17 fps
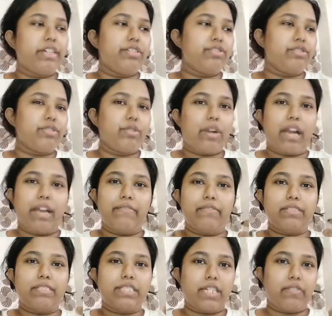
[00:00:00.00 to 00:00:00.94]
So I
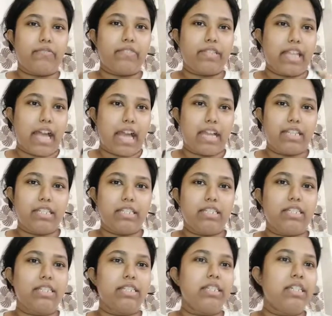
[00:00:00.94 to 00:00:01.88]
will start with that.
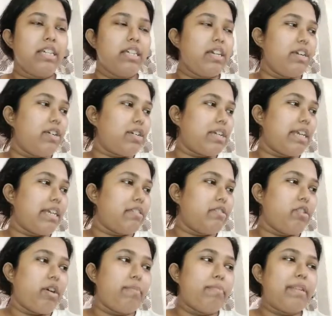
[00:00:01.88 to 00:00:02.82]
Okay,
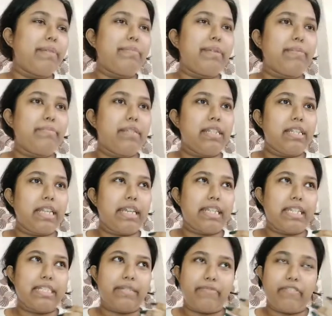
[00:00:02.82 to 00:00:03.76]
normally people,
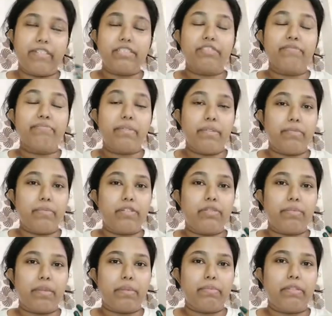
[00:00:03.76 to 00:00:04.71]
it depends from people
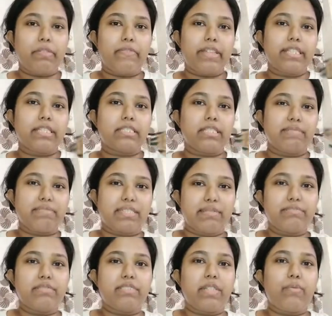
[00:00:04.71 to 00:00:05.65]
to people, whether
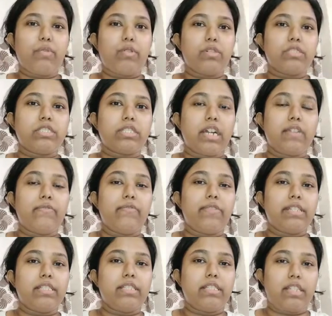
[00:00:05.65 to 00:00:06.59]
sometimes they want to start
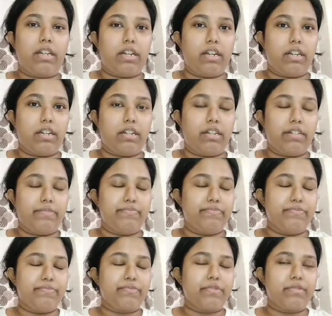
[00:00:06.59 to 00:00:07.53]
with
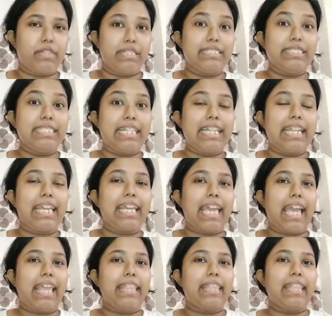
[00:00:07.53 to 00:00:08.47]
concealing
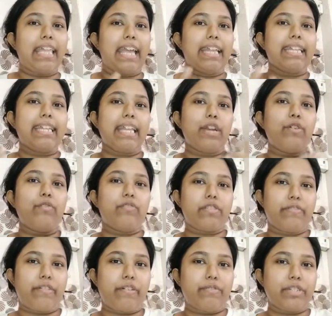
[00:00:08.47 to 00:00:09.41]
and then they go for
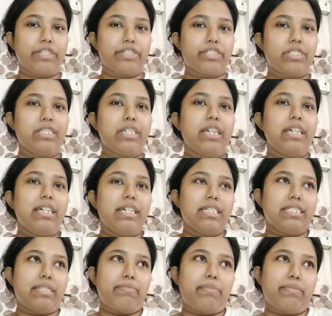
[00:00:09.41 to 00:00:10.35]
the foundation.
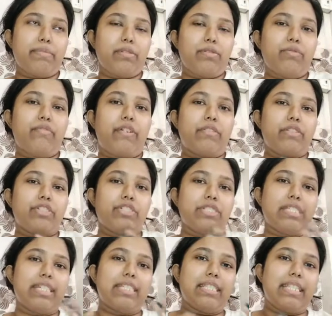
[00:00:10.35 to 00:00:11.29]
Some people do
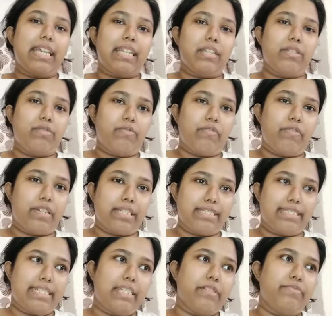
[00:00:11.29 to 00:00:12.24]
foundation and then go for
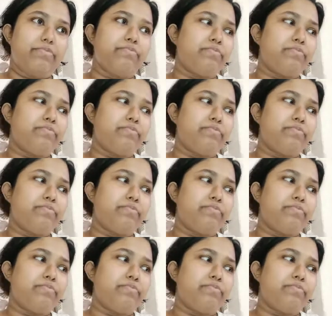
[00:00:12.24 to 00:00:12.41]
concealer.